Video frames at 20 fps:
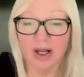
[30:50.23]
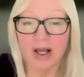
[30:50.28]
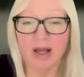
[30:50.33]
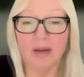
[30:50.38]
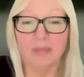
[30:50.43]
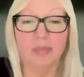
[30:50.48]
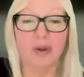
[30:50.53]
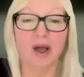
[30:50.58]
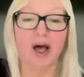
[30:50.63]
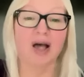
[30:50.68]

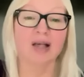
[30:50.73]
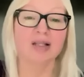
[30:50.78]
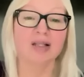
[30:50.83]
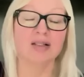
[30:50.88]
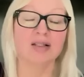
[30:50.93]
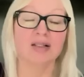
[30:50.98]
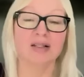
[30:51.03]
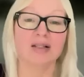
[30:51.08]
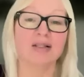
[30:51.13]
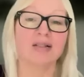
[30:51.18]
and
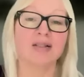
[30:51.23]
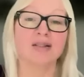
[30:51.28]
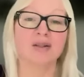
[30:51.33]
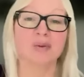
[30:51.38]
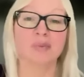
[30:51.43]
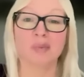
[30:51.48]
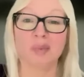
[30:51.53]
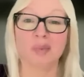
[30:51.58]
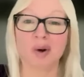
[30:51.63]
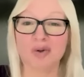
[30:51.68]
passes the
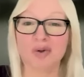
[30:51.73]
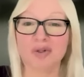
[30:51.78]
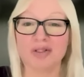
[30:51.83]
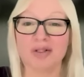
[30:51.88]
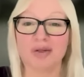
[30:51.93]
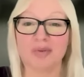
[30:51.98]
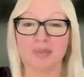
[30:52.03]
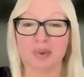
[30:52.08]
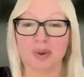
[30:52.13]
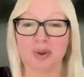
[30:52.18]
most
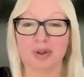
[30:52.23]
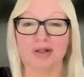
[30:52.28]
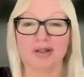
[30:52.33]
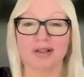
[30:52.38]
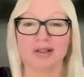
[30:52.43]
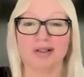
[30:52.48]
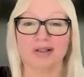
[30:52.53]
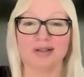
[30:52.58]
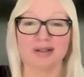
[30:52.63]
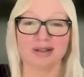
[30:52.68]

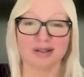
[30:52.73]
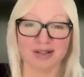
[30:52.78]
important